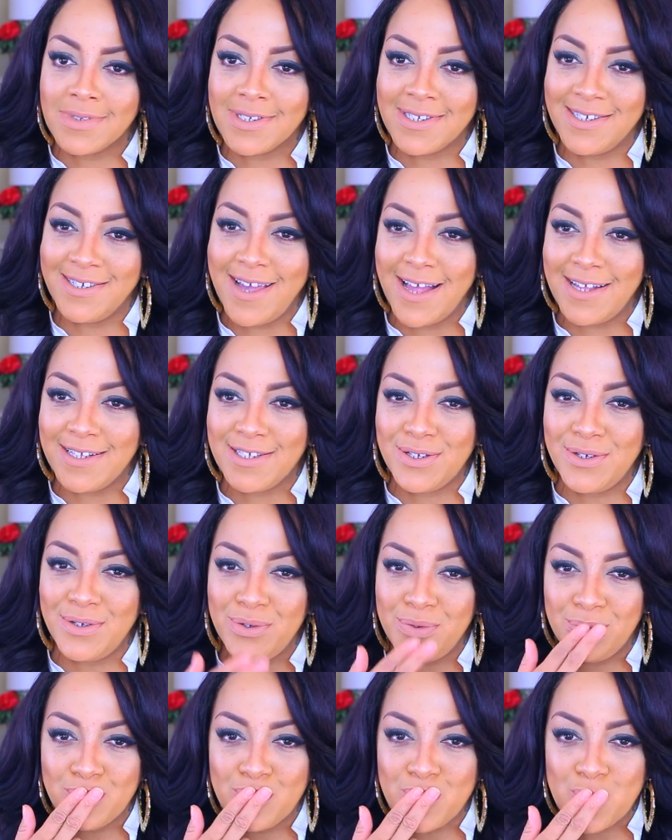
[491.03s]
See you guys
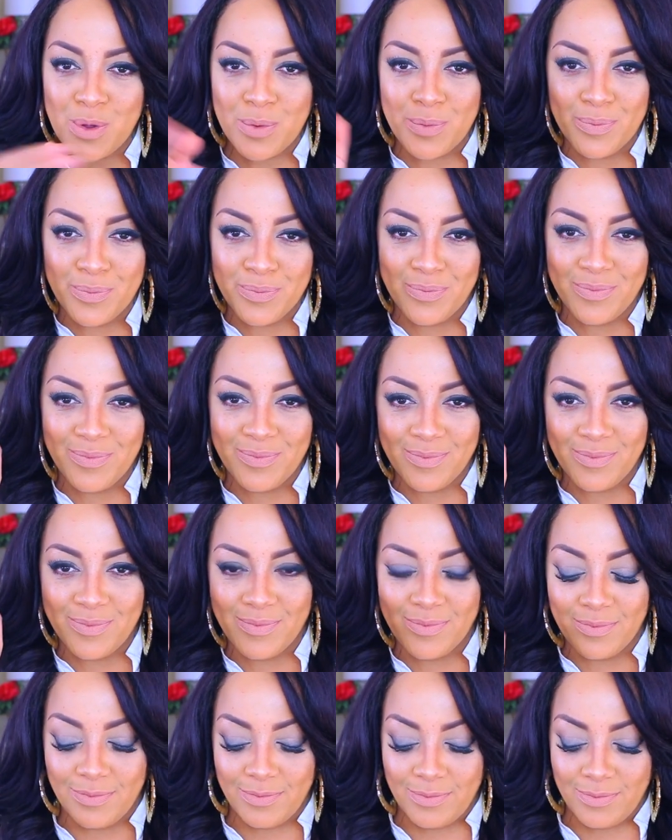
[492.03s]
soon.
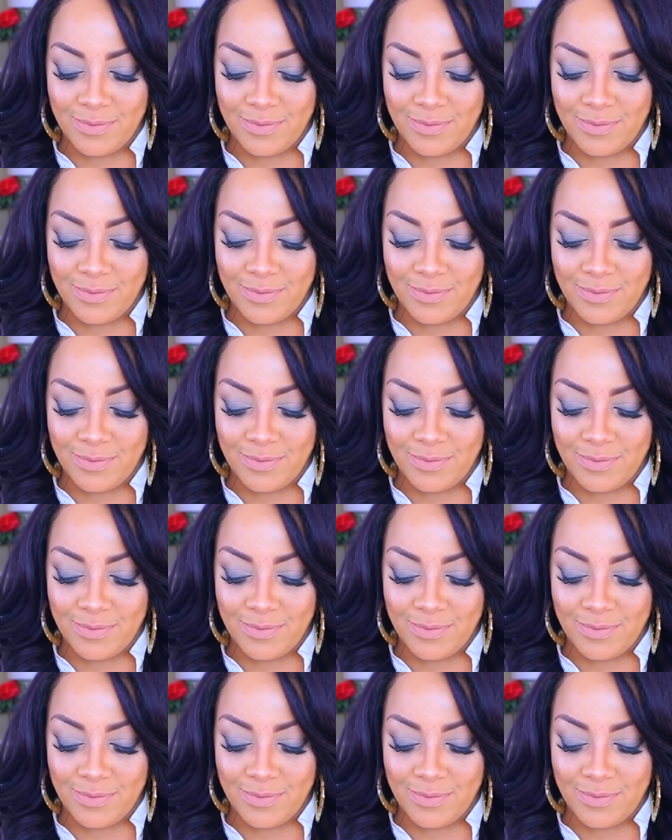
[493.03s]
Hey.